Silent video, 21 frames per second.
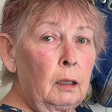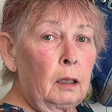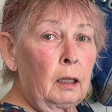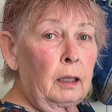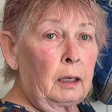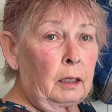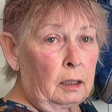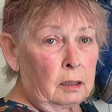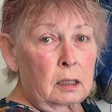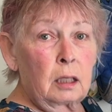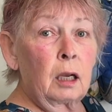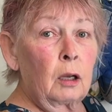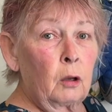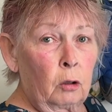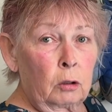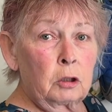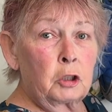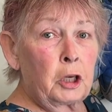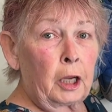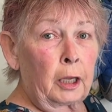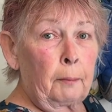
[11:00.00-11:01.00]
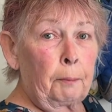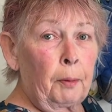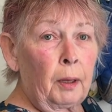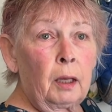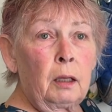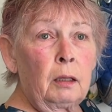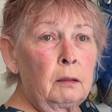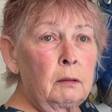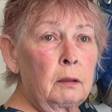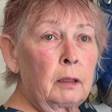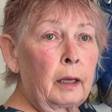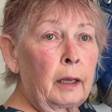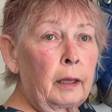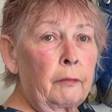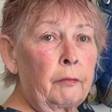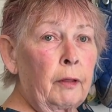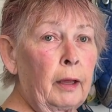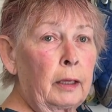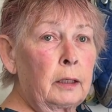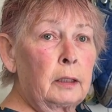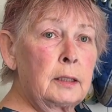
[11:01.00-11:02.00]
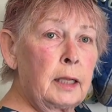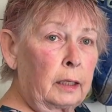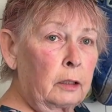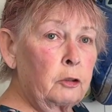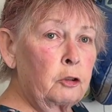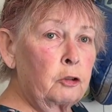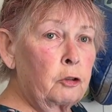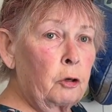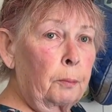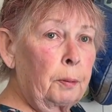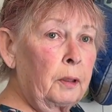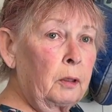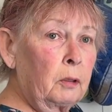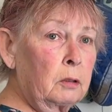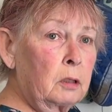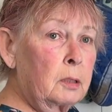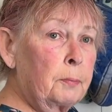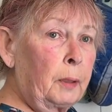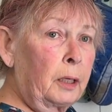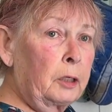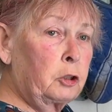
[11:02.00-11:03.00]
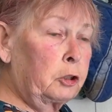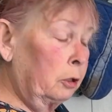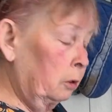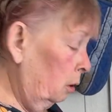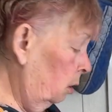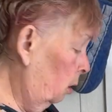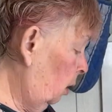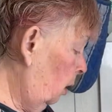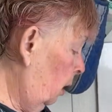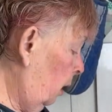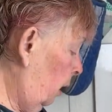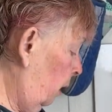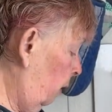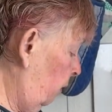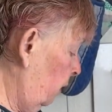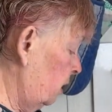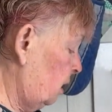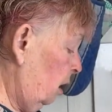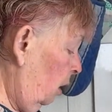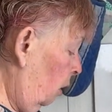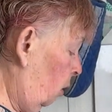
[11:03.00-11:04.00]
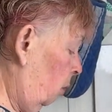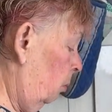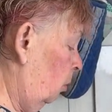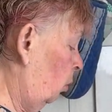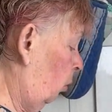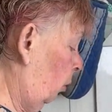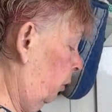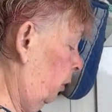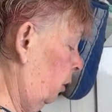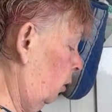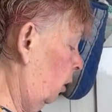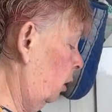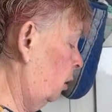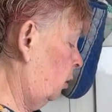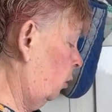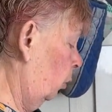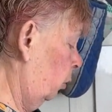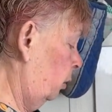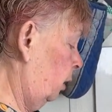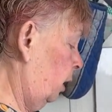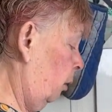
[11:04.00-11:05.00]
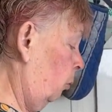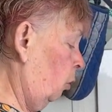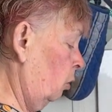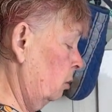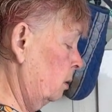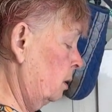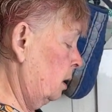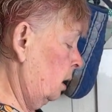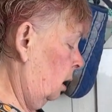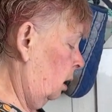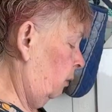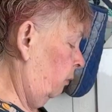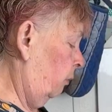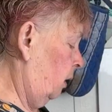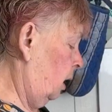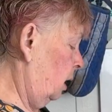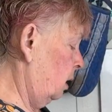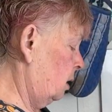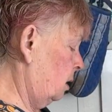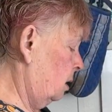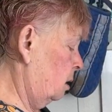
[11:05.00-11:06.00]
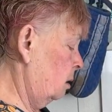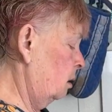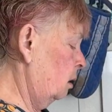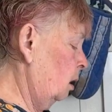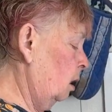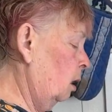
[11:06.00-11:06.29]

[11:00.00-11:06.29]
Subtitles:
It is a lot cheaper and they tend to drop it on special, and there's a lot more than I thought there was in this.